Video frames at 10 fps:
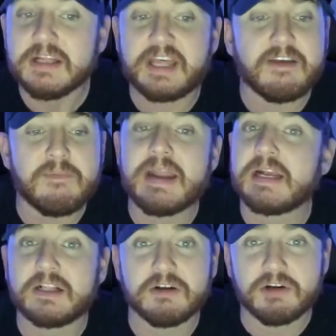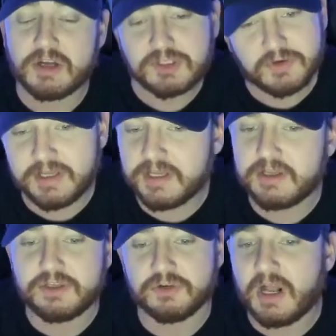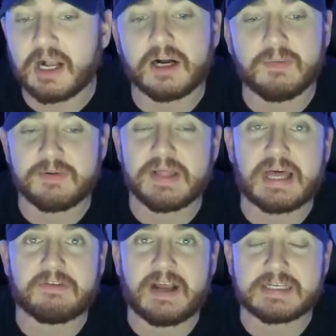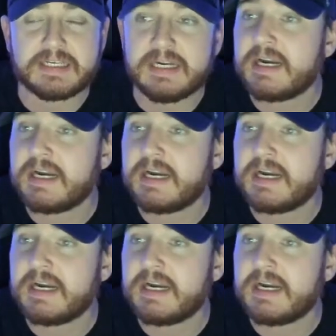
They've made it clear in Australia, you're not coming in without a vaccine.